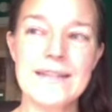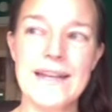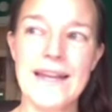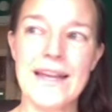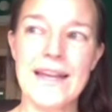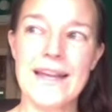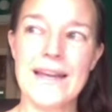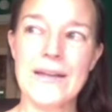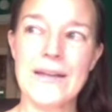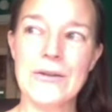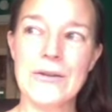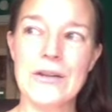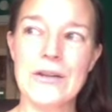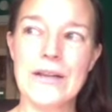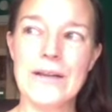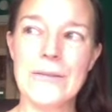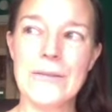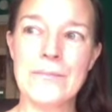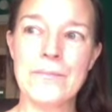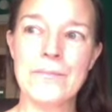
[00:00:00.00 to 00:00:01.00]
and
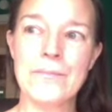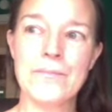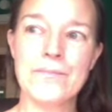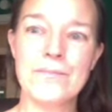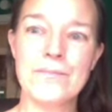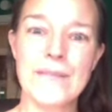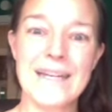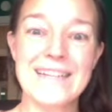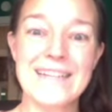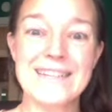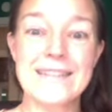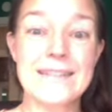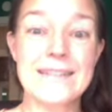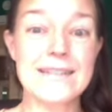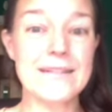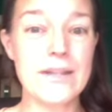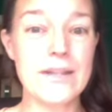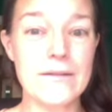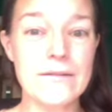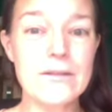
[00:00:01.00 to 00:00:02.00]
I guess
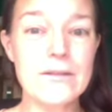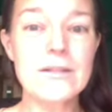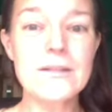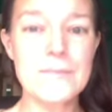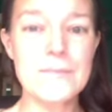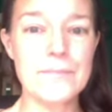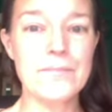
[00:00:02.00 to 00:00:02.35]
discovered